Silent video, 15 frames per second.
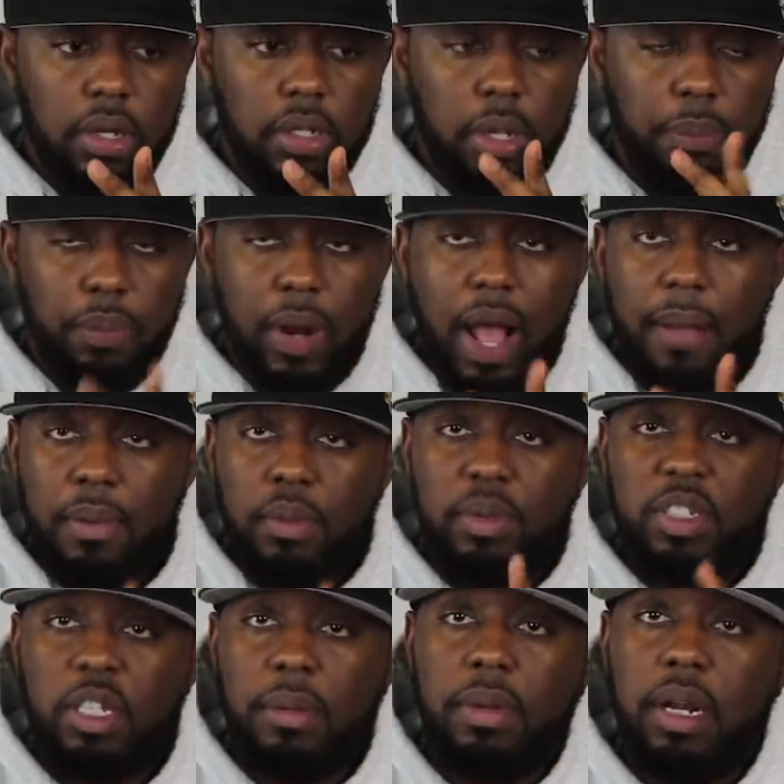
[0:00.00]
the problem
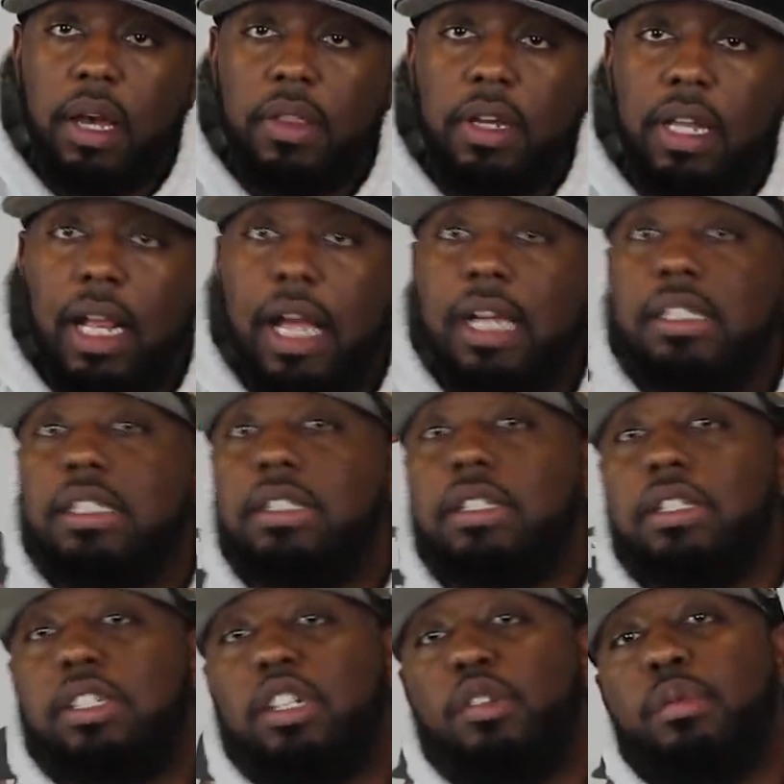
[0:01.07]
with some of the other classes
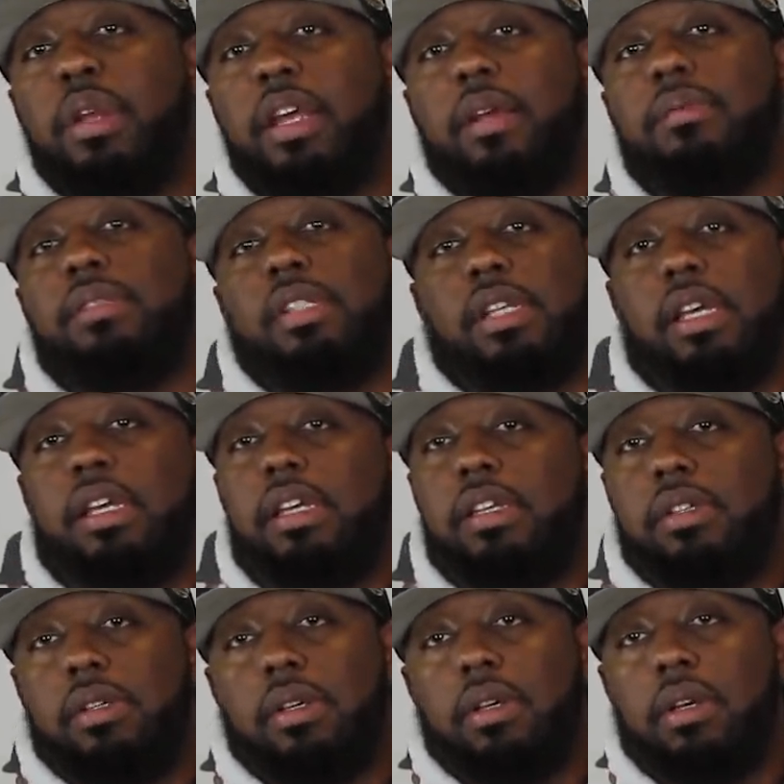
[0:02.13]
is some of the
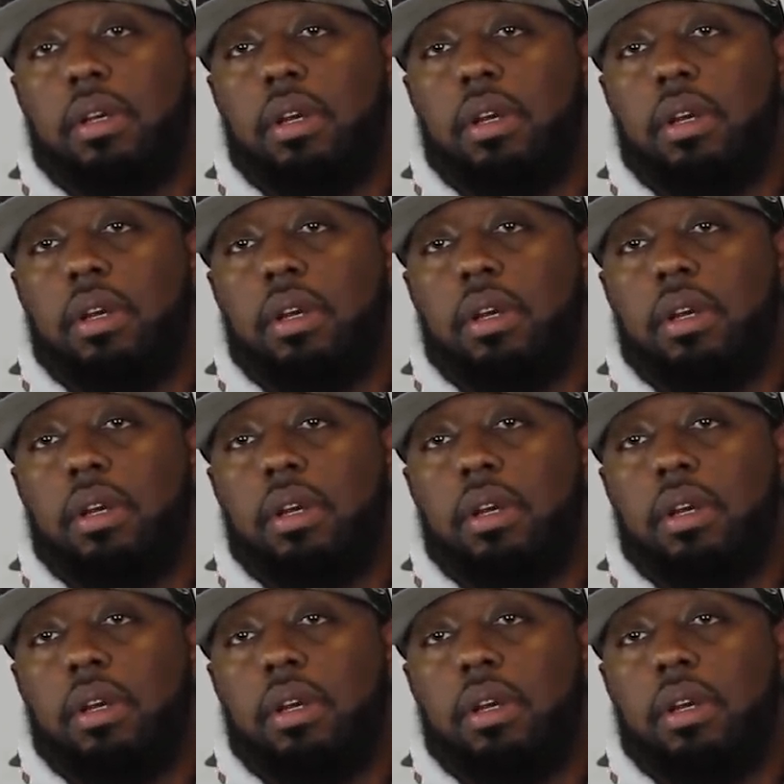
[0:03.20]
MCs